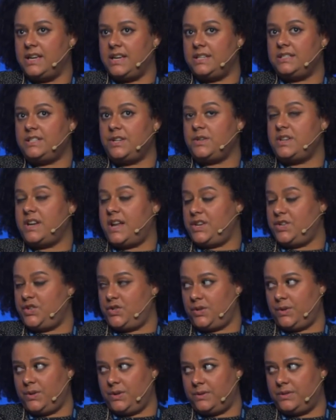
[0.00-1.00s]

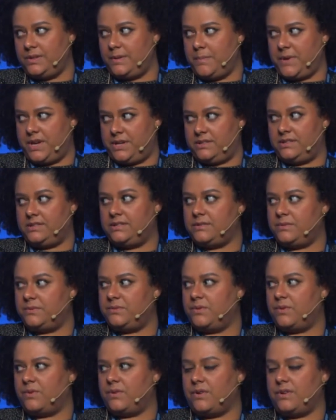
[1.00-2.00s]
international demand
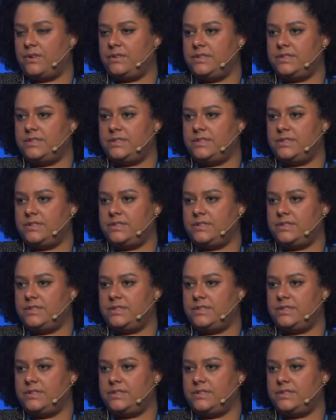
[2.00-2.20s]
for